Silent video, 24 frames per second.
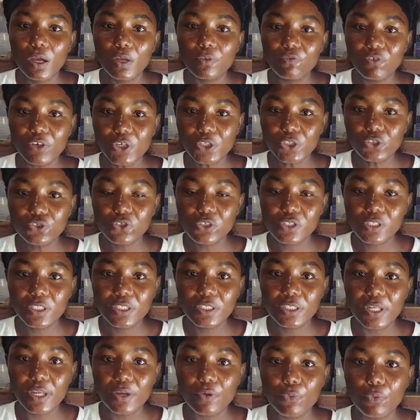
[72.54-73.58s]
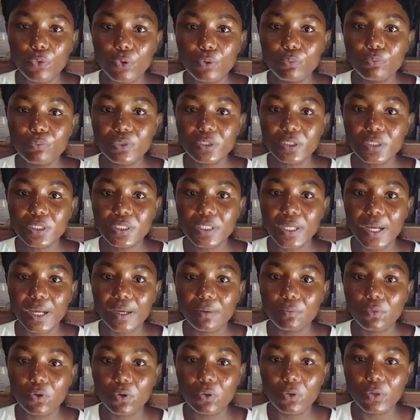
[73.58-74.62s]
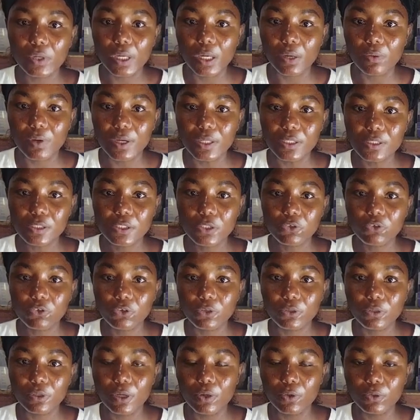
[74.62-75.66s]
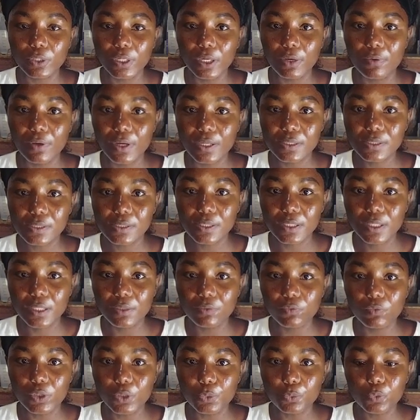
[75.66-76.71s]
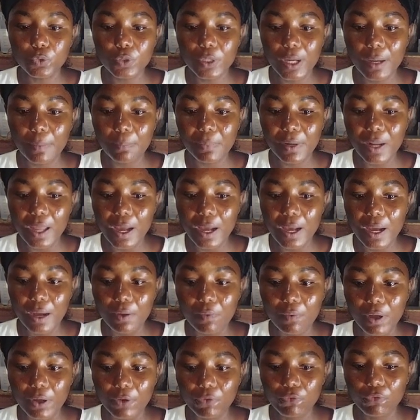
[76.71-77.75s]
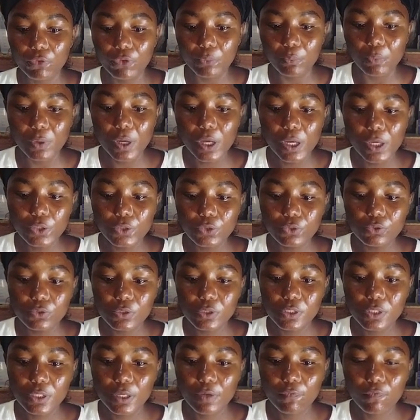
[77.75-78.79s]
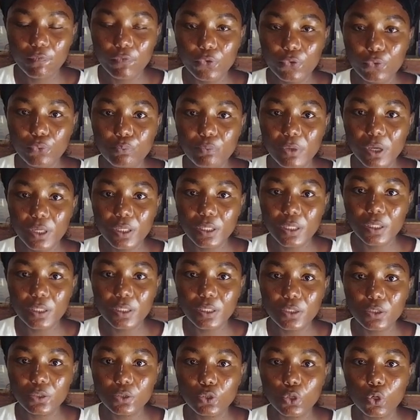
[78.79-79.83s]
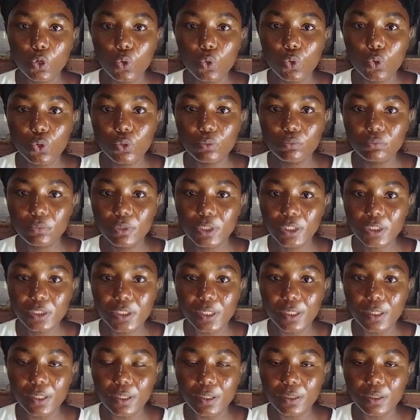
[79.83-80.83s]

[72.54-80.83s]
reducing the rubbing time on our skin when we apply our cream. You will see, if you make your homemade